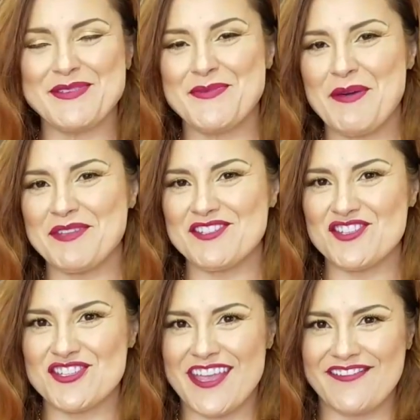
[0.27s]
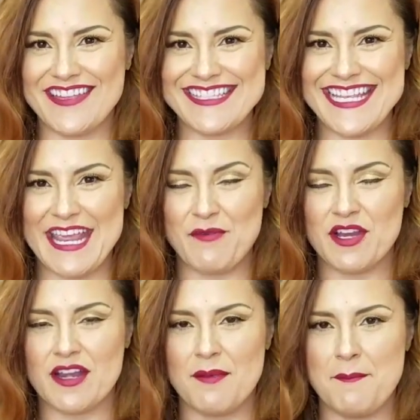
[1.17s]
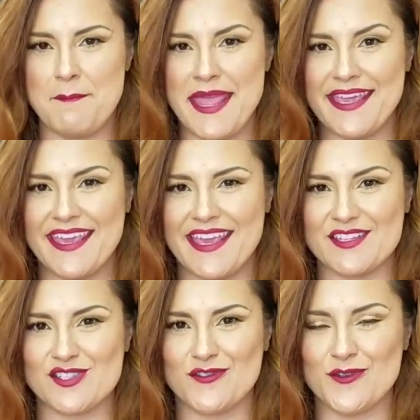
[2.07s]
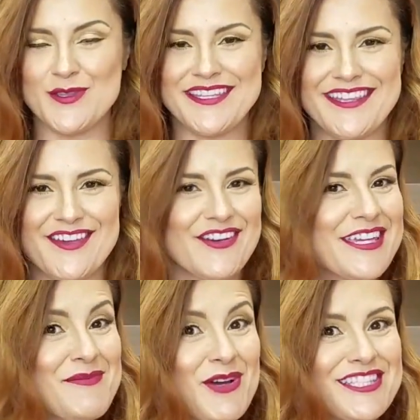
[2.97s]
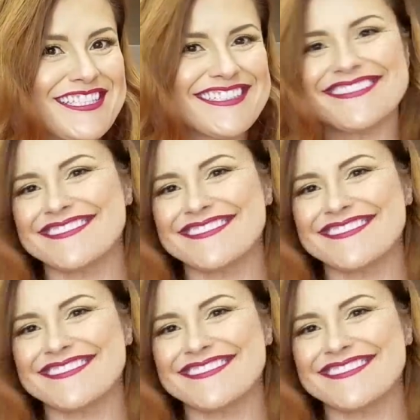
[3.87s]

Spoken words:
to Mommy's the Chef, and today we're gonna make queso fundido. Keep watching.